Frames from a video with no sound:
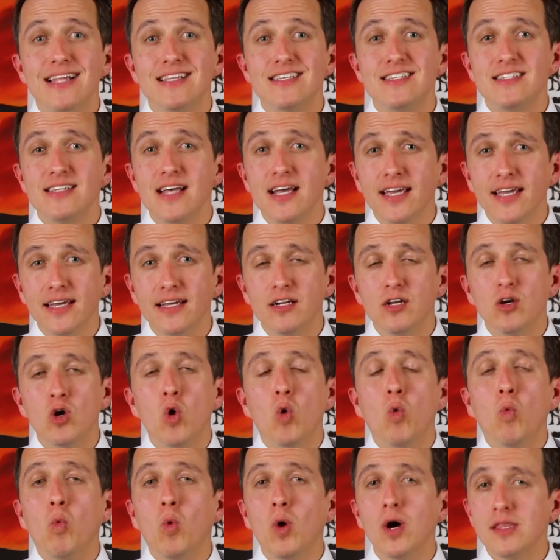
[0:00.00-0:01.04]
And second,
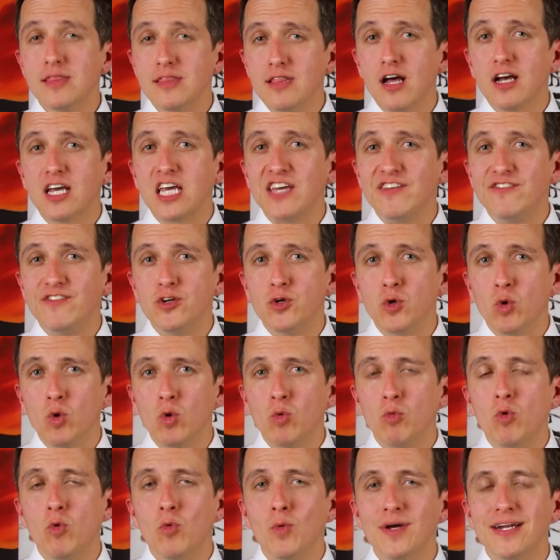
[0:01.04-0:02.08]
one lucky
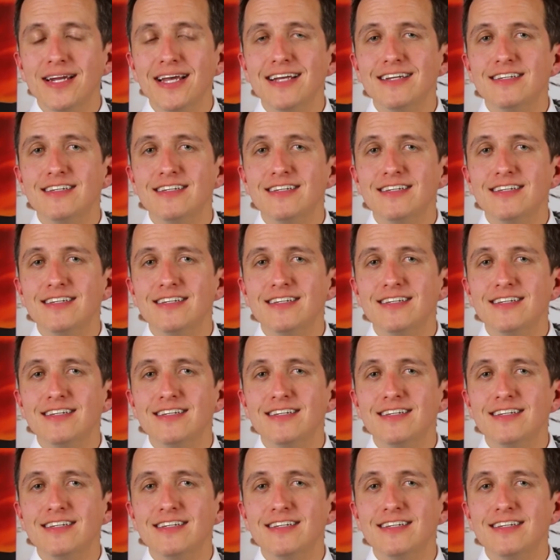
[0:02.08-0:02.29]
viewer will win